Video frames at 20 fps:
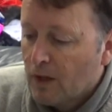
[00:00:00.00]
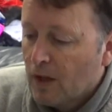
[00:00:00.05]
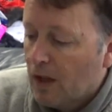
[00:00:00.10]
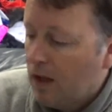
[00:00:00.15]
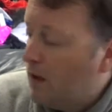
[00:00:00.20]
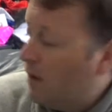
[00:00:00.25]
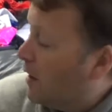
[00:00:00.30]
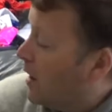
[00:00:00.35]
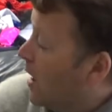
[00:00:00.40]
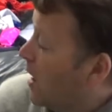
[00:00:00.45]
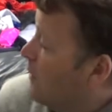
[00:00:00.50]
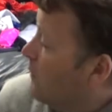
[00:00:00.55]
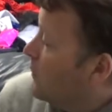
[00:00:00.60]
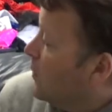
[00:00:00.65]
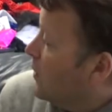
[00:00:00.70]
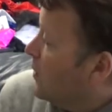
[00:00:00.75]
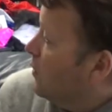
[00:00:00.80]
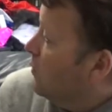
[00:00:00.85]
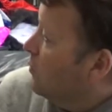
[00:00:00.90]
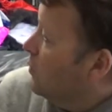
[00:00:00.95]
And I have
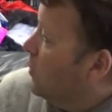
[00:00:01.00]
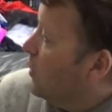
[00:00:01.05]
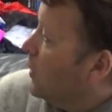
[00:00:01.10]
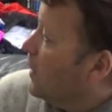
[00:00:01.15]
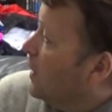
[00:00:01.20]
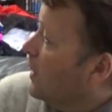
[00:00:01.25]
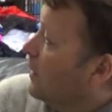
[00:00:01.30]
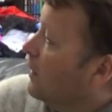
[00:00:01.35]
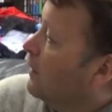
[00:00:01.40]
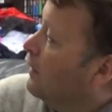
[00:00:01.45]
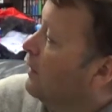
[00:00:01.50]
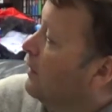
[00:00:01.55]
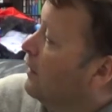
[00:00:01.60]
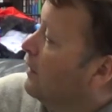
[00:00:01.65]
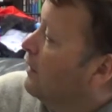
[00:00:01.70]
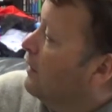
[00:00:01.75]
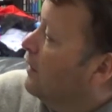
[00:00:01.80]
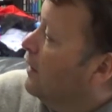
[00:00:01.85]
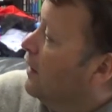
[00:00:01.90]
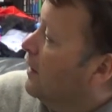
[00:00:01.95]
got it working,
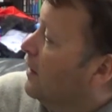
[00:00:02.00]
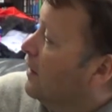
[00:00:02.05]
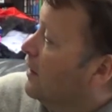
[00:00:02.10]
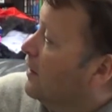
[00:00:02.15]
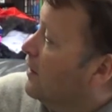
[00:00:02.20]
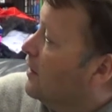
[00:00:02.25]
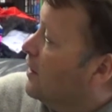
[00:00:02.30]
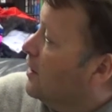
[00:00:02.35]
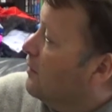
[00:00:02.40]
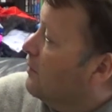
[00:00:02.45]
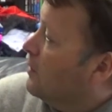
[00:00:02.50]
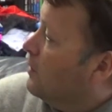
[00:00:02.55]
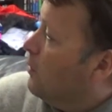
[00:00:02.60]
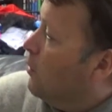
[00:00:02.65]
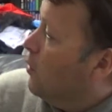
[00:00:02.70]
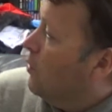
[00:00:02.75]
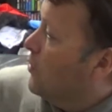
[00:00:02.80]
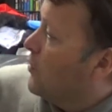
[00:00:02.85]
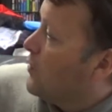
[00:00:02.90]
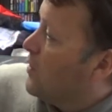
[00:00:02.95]
and
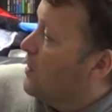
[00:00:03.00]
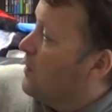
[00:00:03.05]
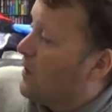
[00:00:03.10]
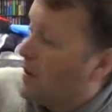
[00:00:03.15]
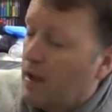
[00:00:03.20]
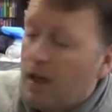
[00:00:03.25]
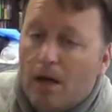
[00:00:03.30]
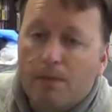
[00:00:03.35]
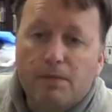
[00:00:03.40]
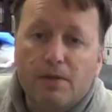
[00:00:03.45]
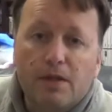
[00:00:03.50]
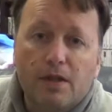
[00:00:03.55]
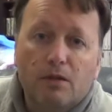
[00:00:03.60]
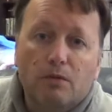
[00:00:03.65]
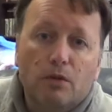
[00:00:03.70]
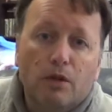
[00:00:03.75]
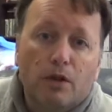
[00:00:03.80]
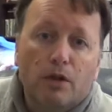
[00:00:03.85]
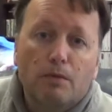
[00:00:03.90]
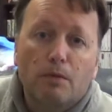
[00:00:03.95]
all 3 of the cabs are now
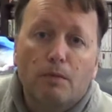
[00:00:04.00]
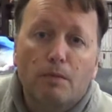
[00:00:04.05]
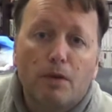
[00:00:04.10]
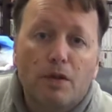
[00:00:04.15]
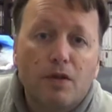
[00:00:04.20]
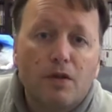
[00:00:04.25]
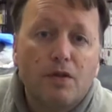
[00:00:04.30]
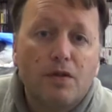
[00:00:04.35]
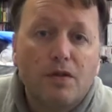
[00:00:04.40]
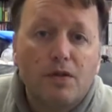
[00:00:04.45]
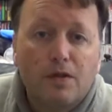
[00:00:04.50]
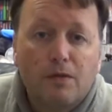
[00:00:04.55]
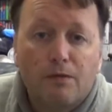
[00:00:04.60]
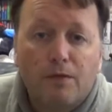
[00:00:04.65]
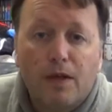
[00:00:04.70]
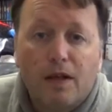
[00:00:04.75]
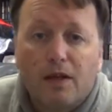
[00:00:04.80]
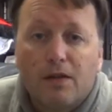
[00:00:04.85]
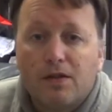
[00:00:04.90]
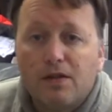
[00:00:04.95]
working. My monitors are
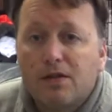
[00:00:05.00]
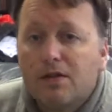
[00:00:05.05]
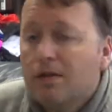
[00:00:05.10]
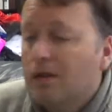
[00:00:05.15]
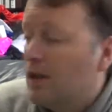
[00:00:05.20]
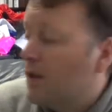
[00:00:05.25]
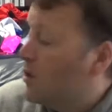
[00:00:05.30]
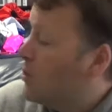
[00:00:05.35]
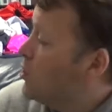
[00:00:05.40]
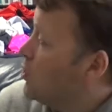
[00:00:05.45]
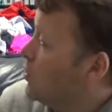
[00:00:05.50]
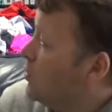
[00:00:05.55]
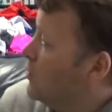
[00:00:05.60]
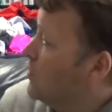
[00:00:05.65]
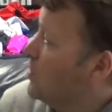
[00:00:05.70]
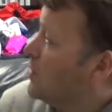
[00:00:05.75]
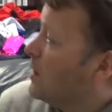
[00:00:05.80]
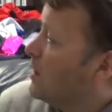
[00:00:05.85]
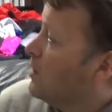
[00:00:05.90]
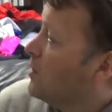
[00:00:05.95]
fixed and
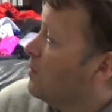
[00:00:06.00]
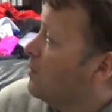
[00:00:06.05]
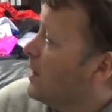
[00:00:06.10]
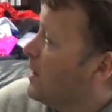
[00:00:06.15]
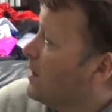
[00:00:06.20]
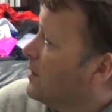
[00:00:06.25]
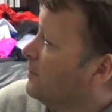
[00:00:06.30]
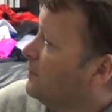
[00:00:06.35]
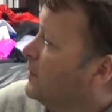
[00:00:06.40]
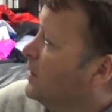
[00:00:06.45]
tuned a little bit.